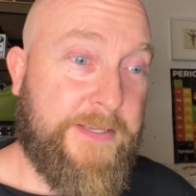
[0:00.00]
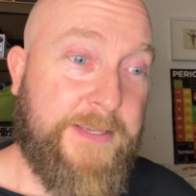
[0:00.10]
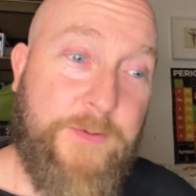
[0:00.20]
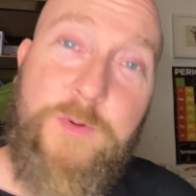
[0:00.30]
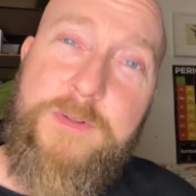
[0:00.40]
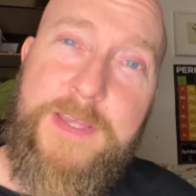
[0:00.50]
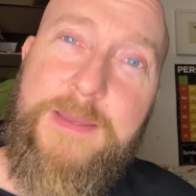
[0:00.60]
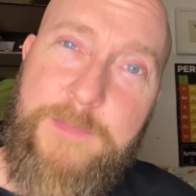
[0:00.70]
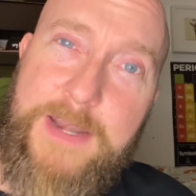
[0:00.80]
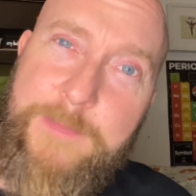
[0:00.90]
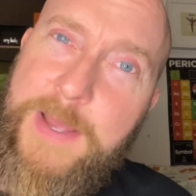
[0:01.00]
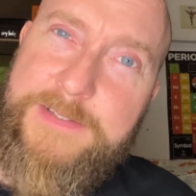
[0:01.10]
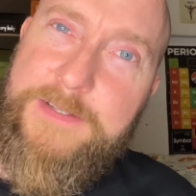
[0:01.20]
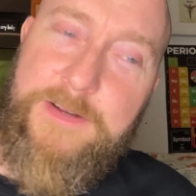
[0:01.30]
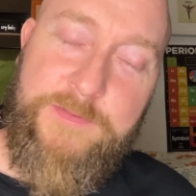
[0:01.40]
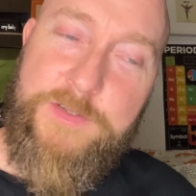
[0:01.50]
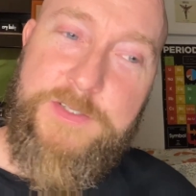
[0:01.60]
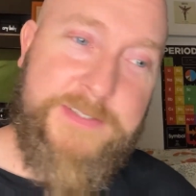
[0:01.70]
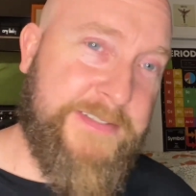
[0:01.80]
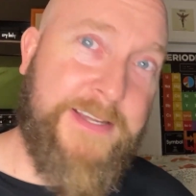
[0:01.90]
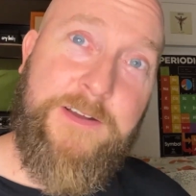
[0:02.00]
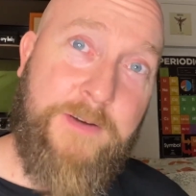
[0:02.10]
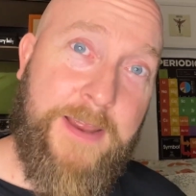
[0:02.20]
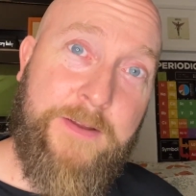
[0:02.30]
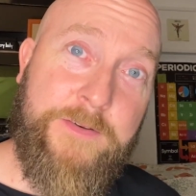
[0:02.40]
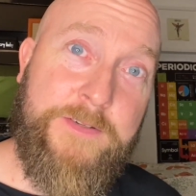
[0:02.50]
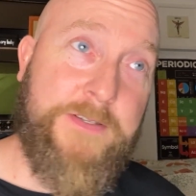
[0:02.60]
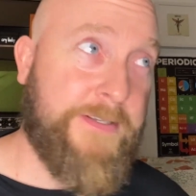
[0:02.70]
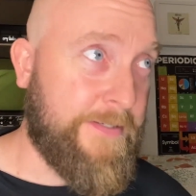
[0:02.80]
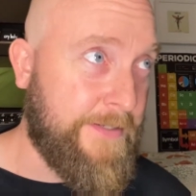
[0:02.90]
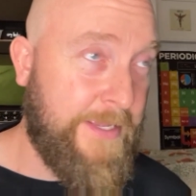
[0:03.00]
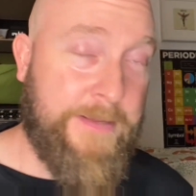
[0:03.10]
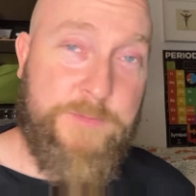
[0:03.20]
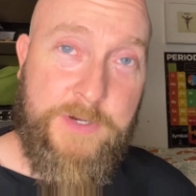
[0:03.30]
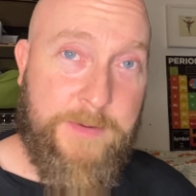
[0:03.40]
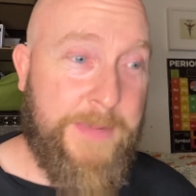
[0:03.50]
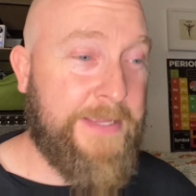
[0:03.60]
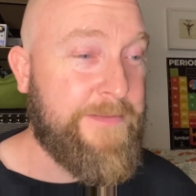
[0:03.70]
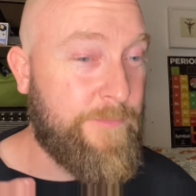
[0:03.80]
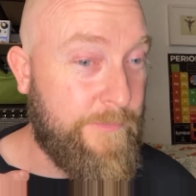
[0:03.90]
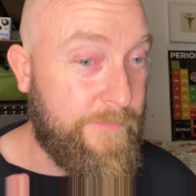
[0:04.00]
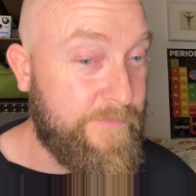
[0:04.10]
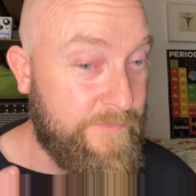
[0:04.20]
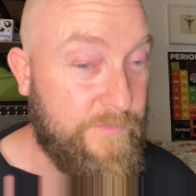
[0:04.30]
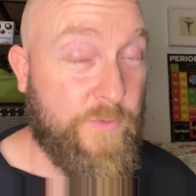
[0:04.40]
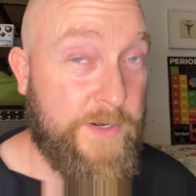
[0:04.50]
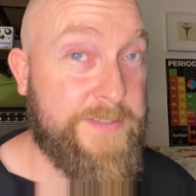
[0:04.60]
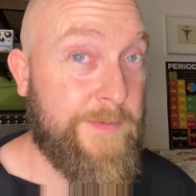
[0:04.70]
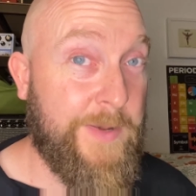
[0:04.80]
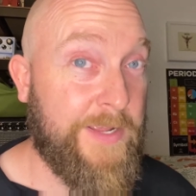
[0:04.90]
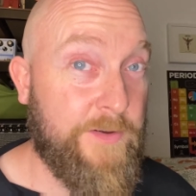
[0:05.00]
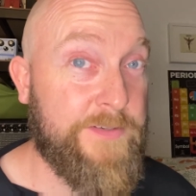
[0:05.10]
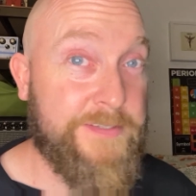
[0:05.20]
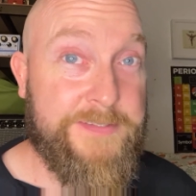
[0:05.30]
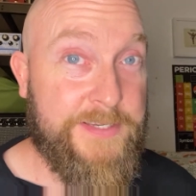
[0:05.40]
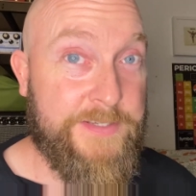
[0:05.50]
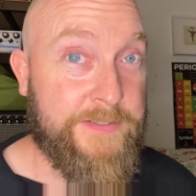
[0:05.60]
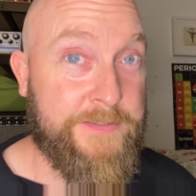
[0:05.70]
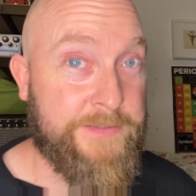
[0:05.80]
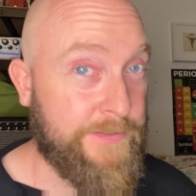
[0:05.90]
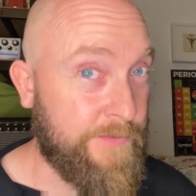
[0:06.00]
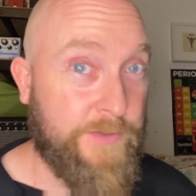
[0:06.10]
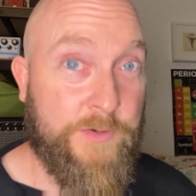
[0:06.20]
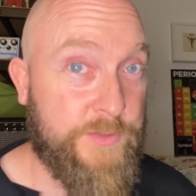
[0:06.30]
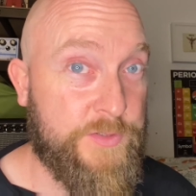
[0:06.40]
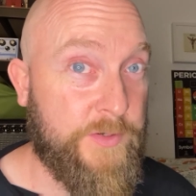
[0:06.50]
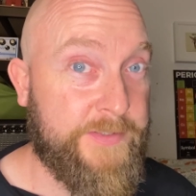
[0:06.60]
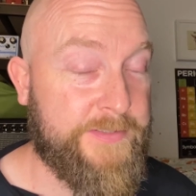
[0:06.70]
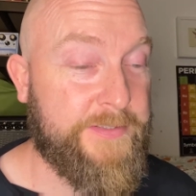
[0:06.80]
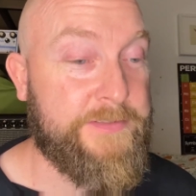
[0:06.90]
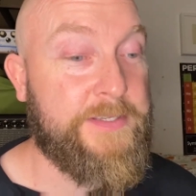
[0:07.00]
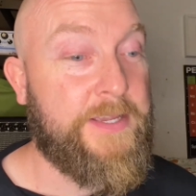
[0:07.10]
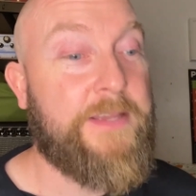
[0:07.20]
It will keep getting better if you just stick around and keep trying to make reasonably good decisions and good choices.